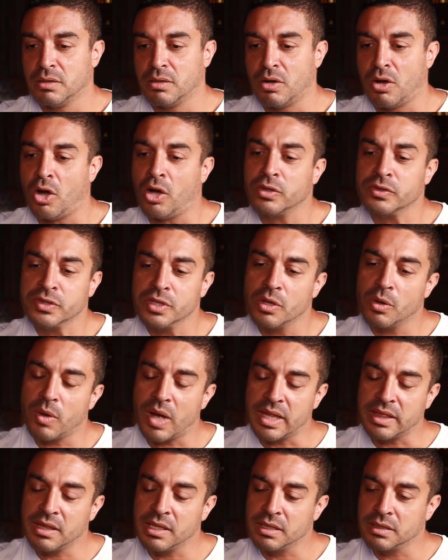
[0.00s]
also,
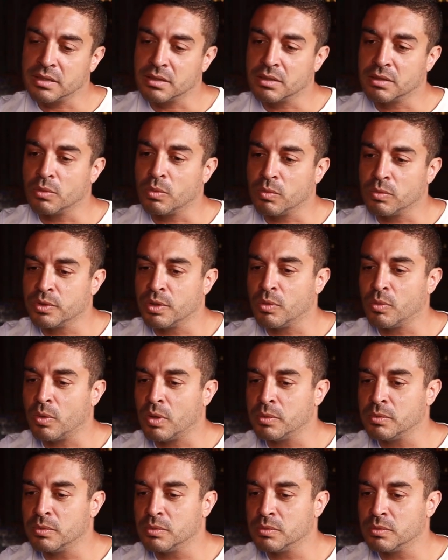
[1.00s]
I think the
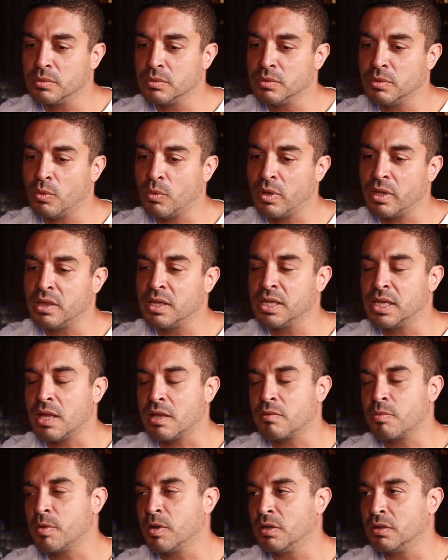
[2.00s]
one thing
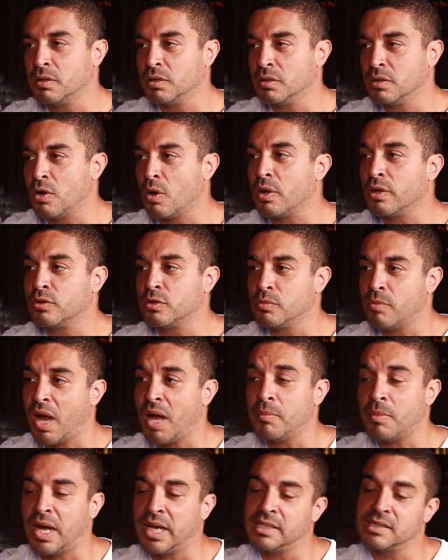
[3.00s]
that's been going through my
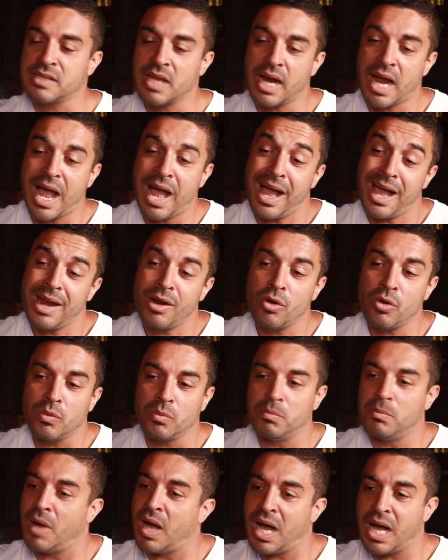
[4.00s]
mind is I don't
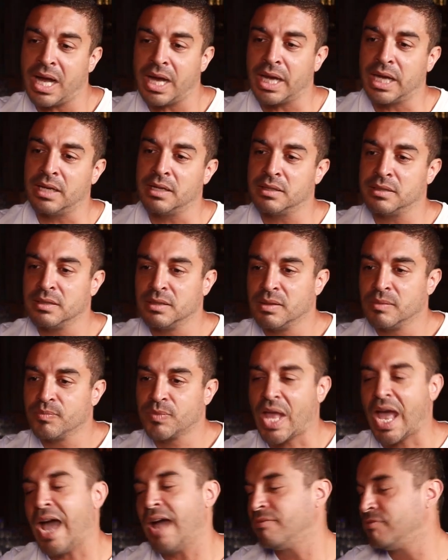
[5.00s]
mind
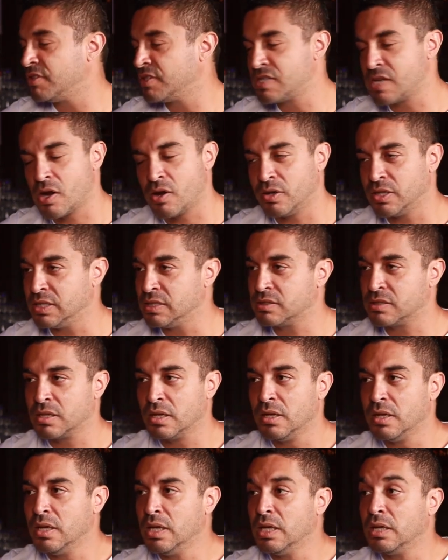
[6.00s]
adversaries.
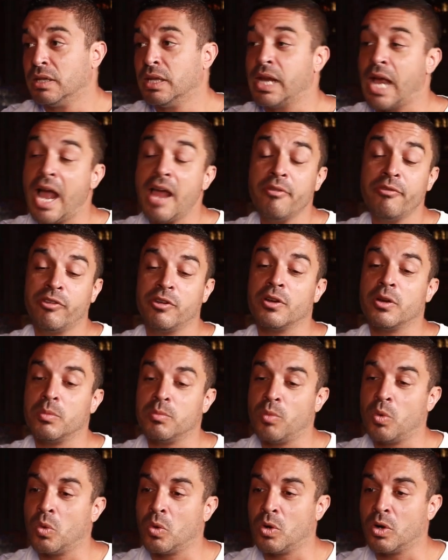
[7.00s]
I fear
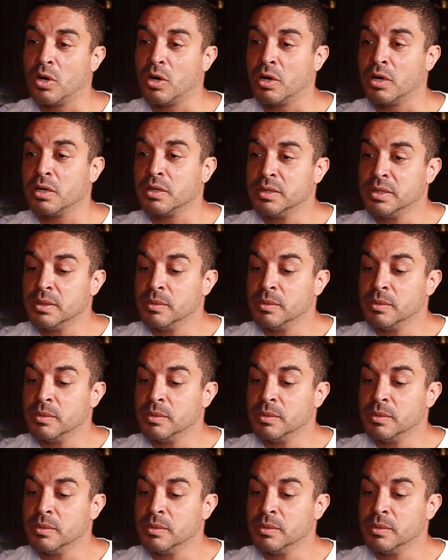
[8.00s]
more